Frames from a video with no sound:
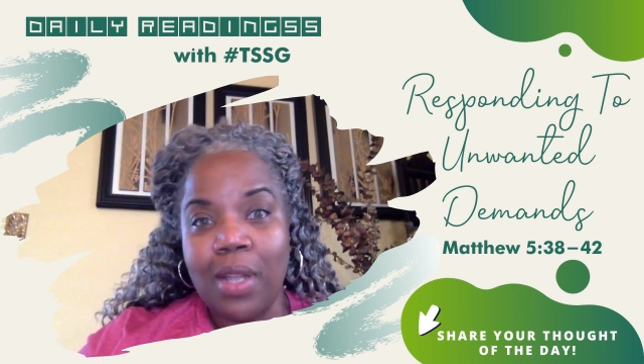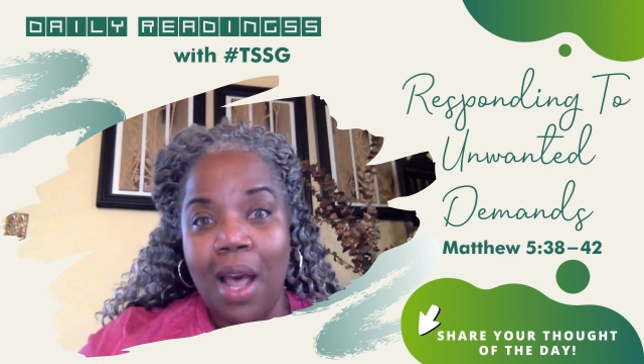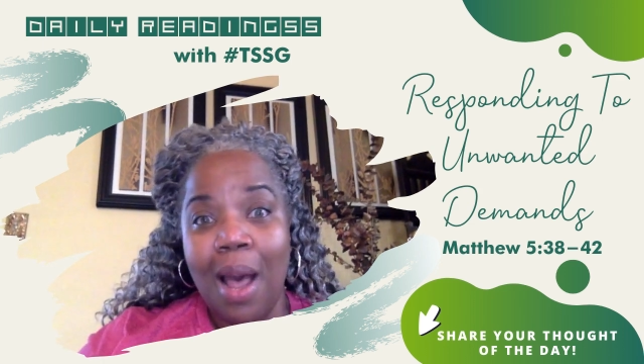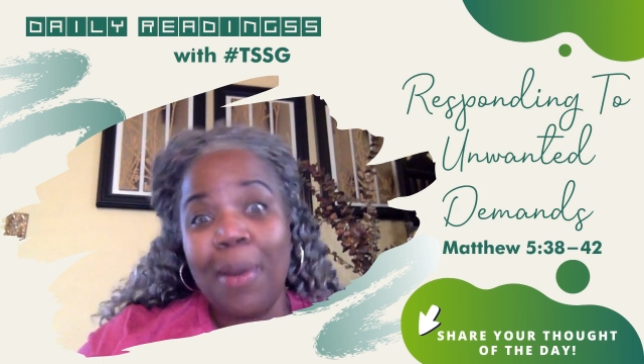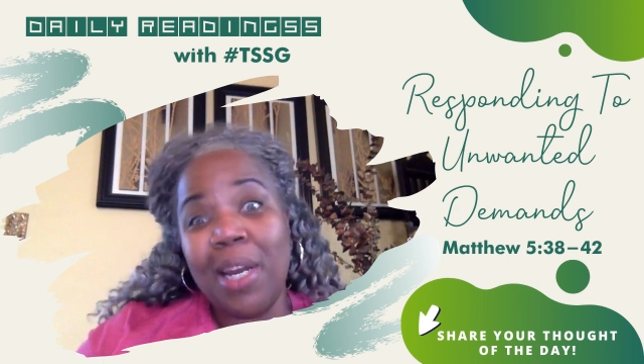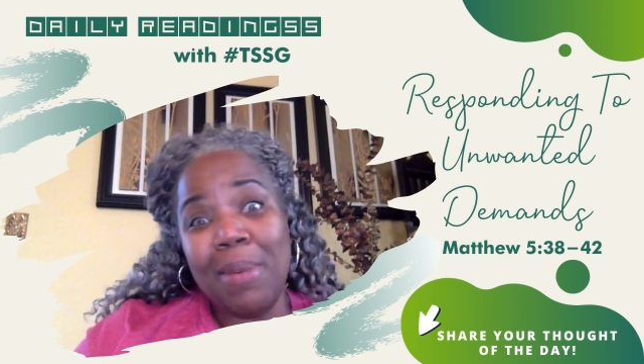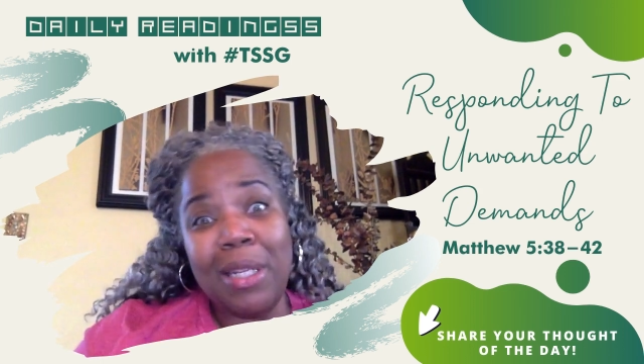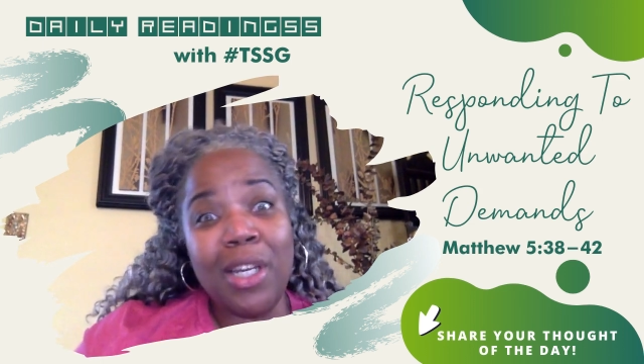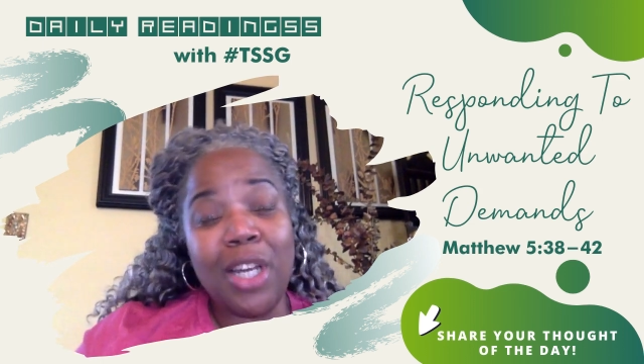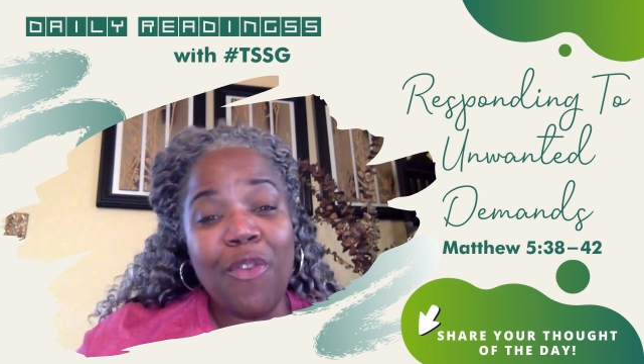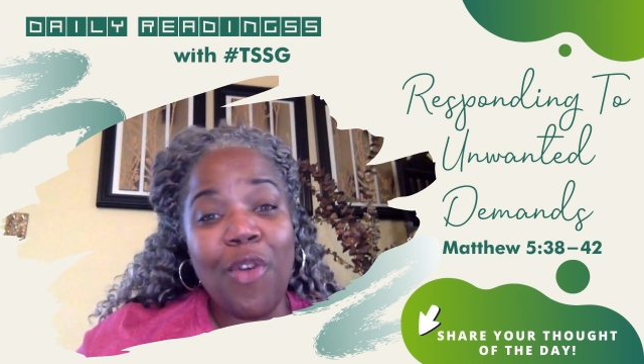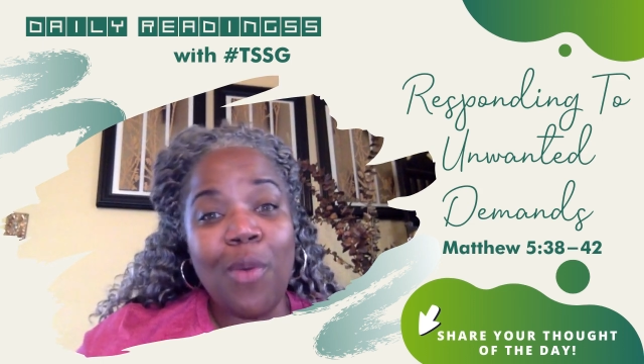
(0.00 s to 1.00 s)
I'm going to be
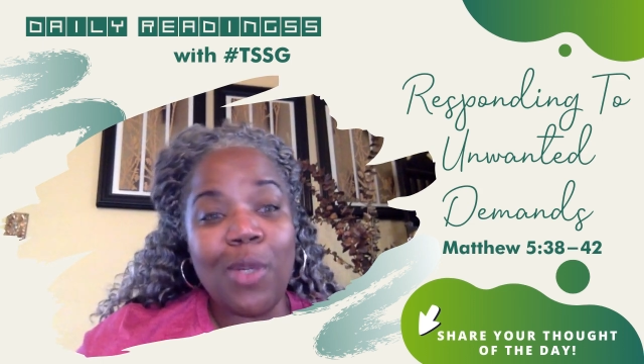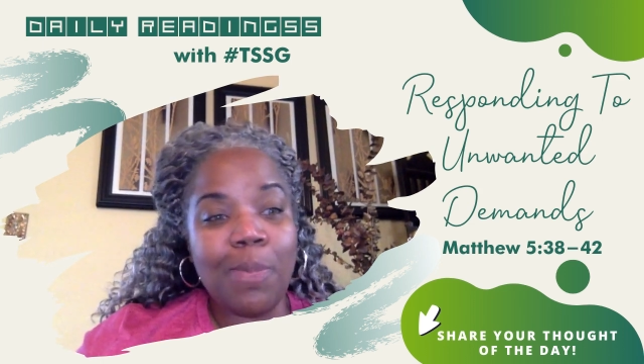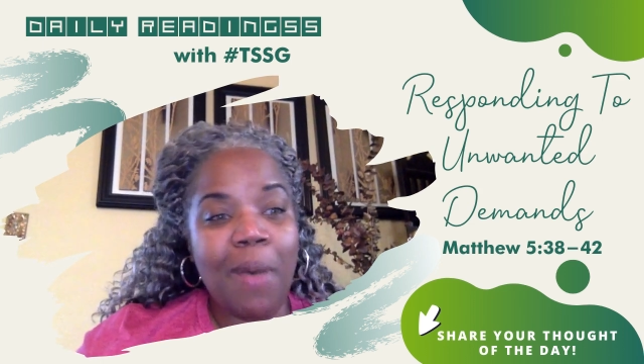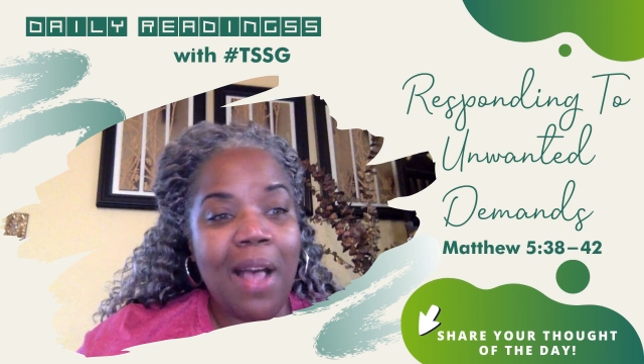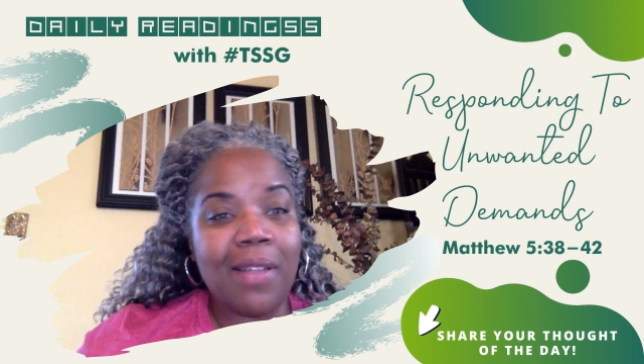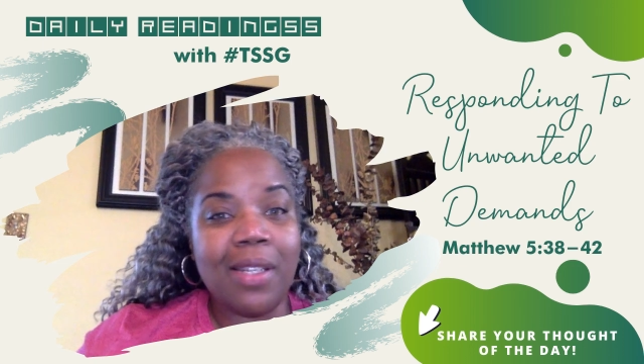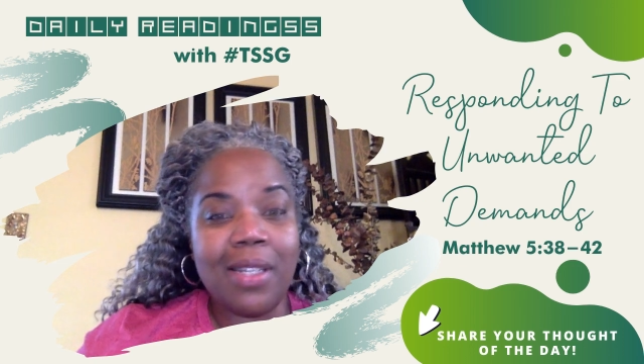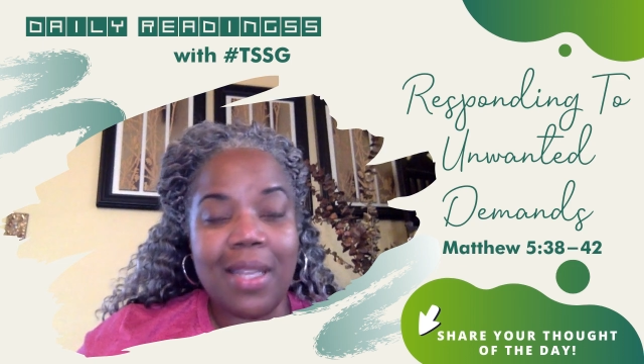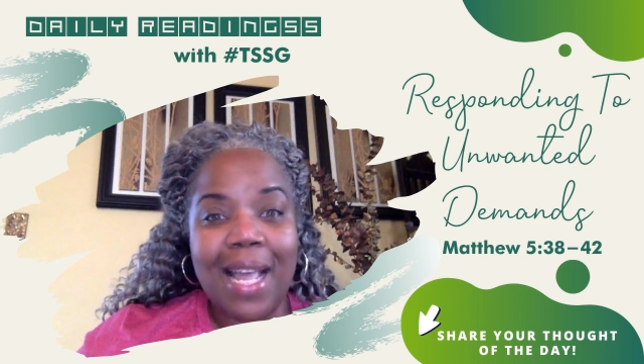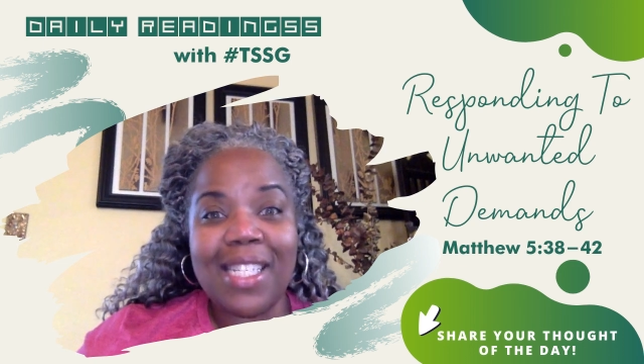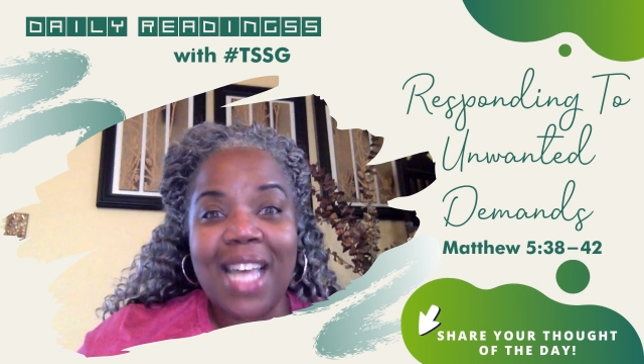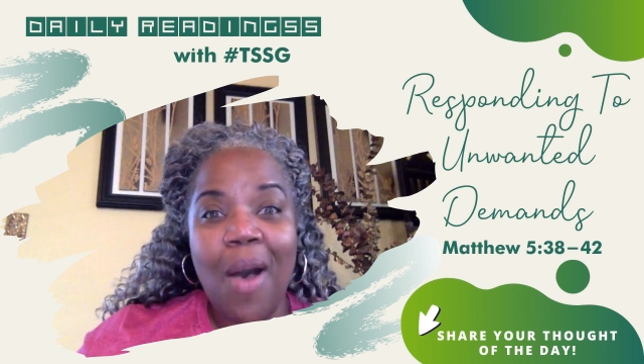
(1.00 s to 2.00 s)
looking for responses, and
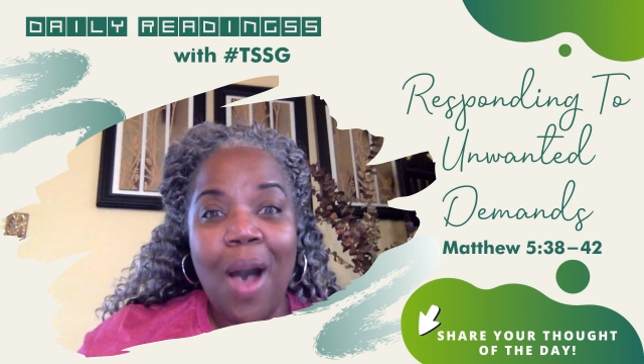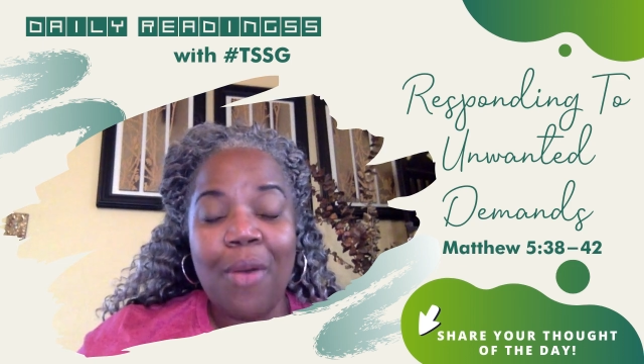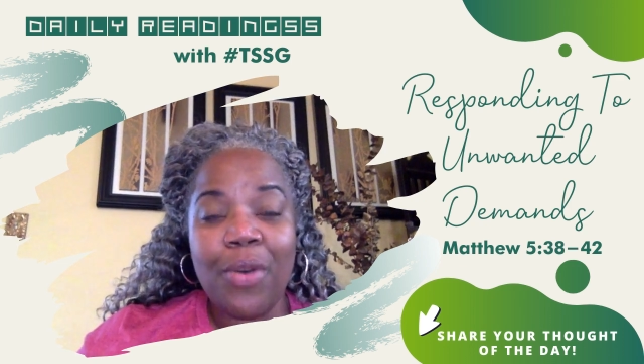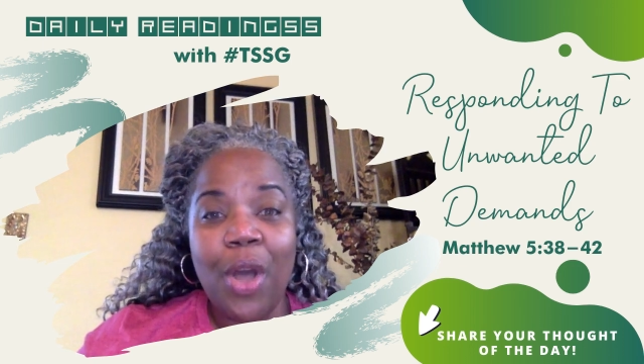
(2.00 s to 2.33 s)
that's how I'll